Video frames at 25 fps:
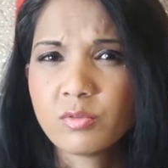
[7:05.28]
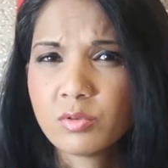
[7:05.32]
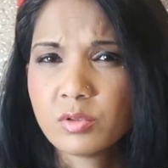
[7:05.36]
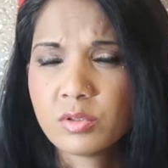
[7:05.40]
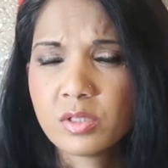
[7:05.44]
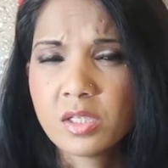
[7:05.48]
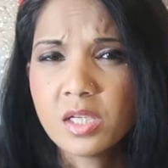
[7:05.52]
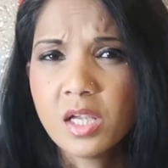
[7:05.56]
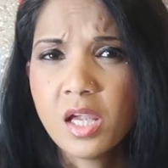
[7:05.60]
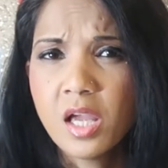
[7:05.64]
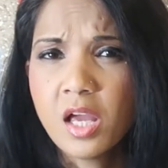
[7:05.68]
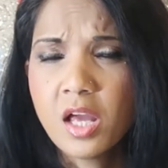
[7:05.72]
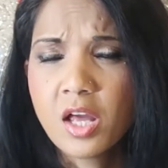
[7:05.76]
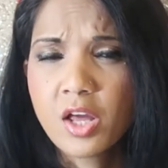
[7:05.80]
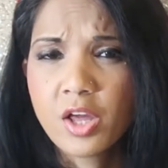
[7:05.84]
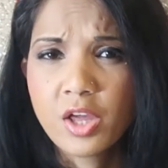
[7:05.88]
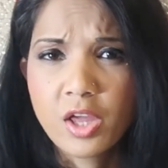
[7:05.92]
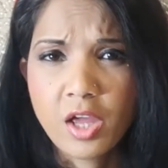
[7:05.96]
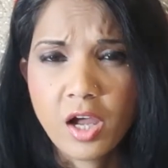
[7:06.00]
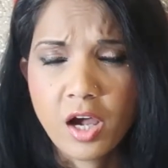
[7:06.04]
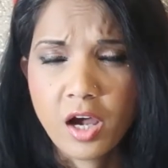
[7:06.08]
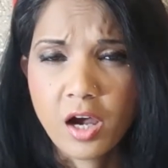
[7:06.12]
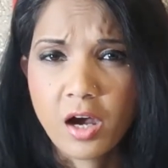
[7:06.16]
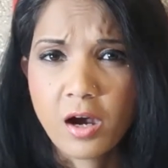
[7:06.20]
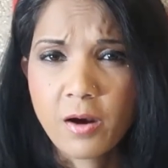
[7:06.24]
would
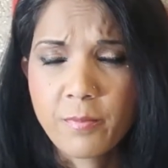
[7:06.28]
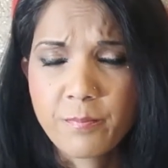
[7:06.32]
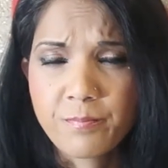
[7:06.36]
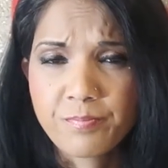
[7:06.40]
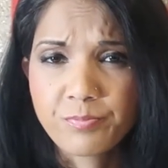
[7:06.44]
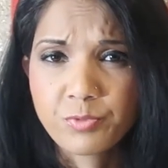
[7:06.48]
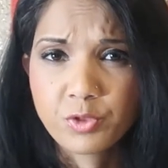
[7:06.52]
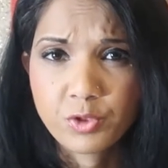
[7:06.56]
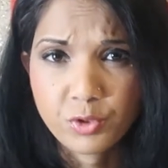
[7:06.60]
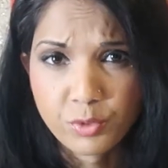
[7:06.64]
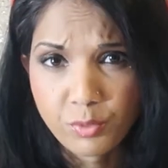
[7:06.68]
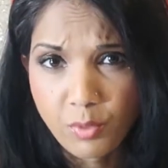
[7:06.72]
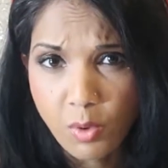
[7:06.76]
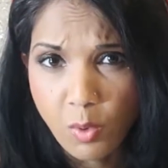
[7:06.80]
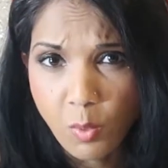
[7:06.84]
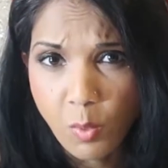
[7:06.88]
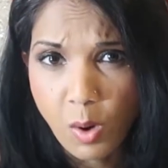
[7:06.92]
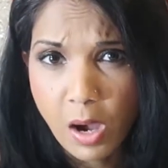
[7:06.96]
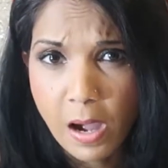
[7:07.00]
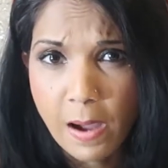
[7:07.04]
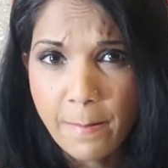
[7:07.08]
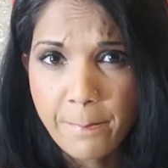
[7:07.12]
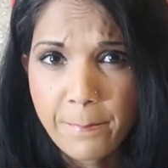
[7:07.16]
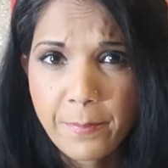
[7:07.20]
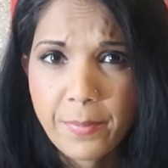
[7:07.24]
throw
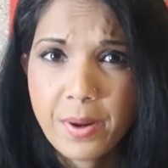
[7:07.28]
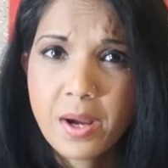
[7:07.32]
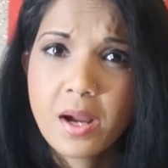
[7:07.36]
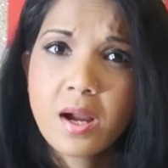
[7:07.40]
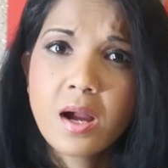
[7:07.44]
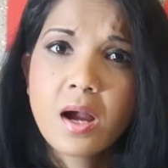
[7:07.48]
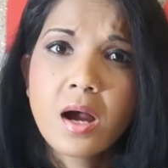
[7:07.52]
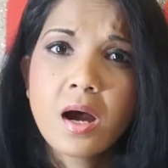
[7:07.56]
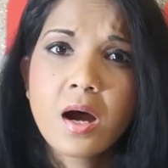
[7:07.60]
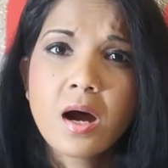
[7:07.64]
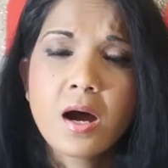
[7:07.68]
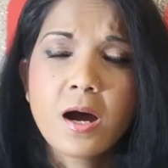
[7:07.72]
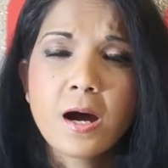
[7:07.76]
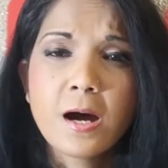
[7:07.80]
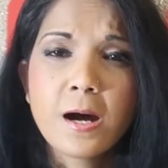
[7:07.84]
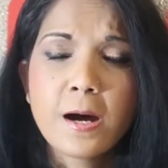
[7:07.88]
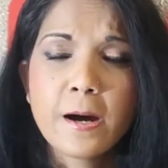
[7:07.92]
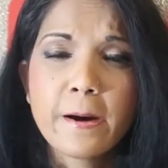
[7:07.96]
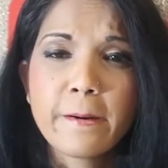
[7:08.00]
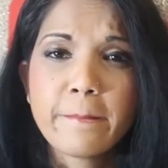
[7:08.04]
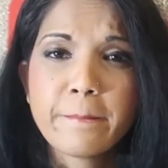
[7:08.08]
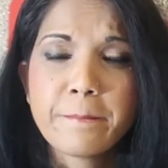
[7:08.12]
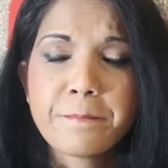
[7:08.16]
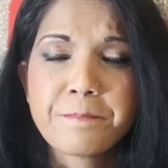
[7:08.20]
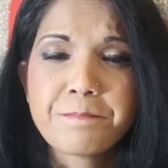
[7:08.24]
up,
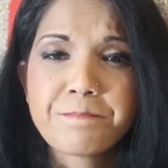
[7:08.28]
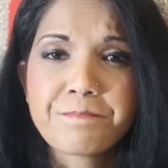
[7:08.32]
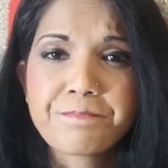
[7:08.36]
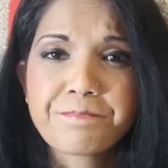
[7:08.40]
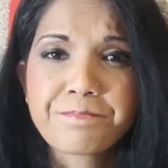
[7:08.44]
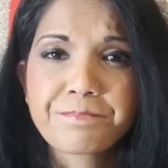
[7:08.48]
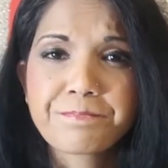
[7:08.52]
and